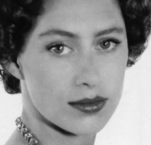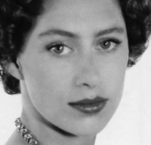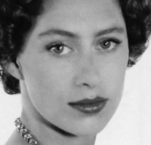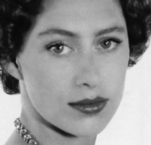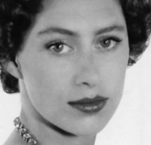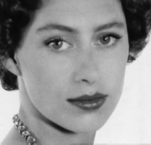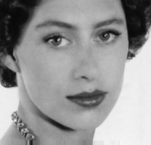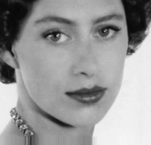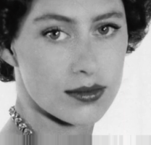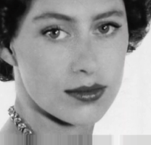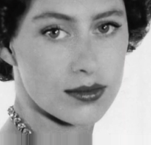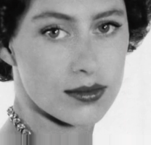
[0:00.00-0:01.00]
was
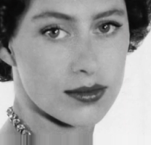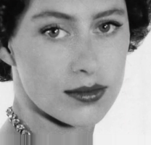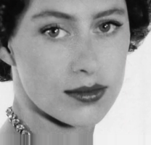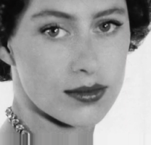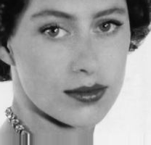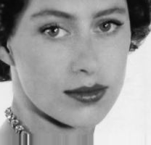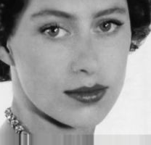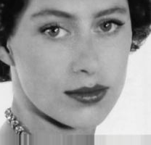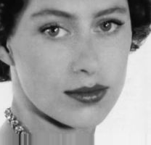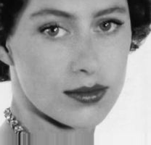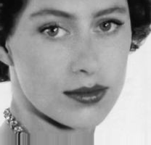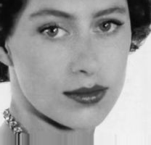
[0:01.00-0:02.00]
born there.
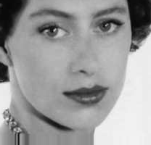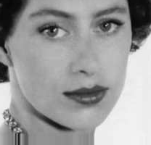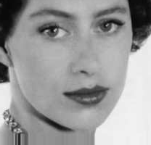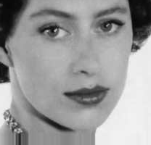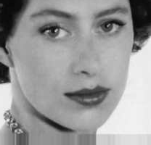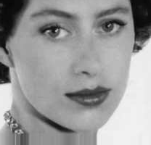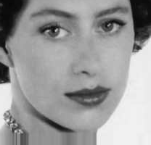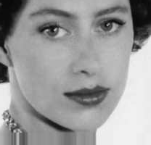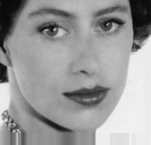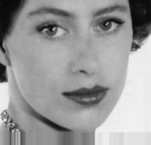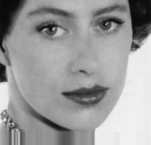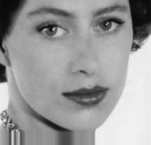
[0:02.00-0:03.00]
So
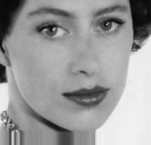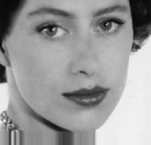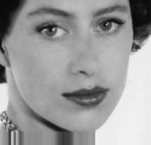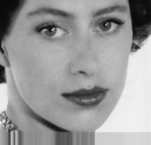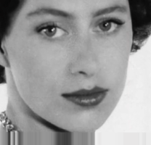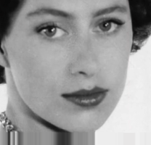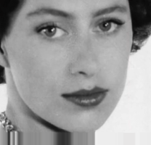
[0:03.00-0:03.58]
the current